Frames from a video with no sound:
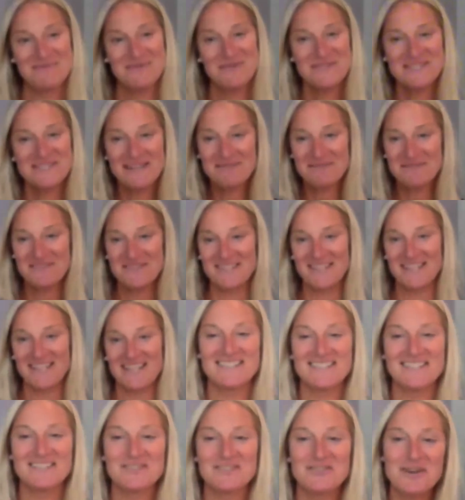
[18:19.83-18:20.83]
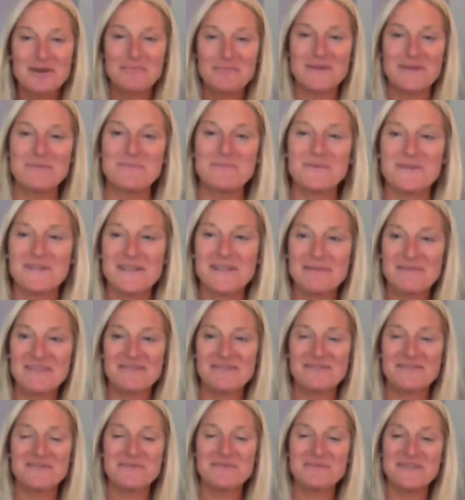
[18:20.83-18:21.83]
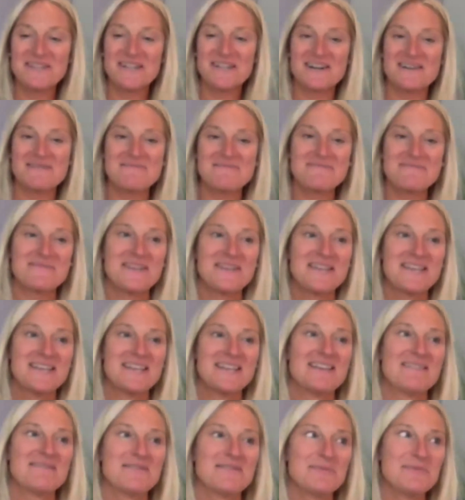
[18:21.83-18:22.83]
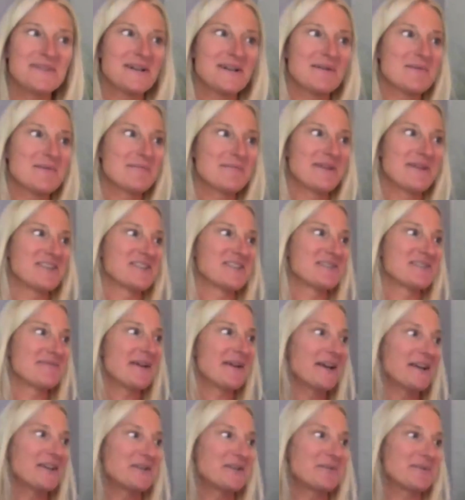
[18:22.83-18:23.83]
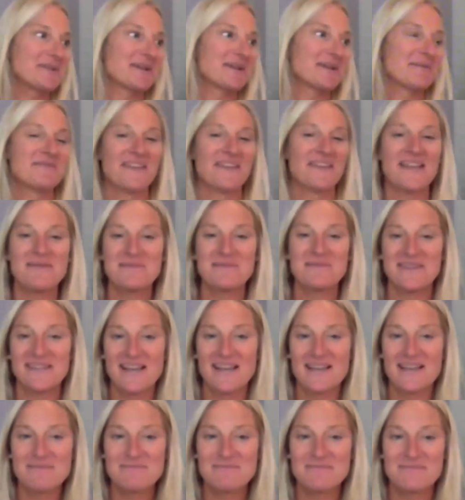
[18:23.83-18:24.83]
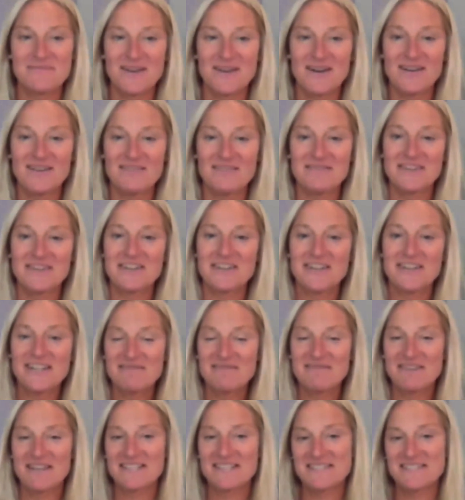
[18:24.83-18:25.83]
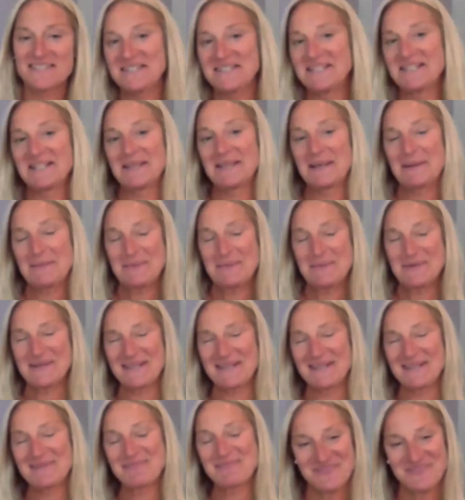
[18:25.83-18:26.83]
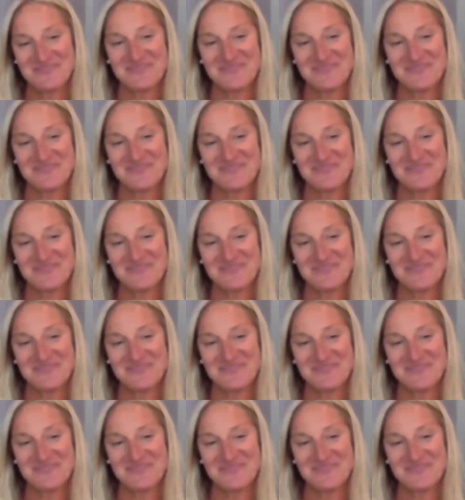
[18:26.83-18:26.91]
Most definitely. These are our people. I mean, if you become a patient of mine, you become family. I'm very invested at that point.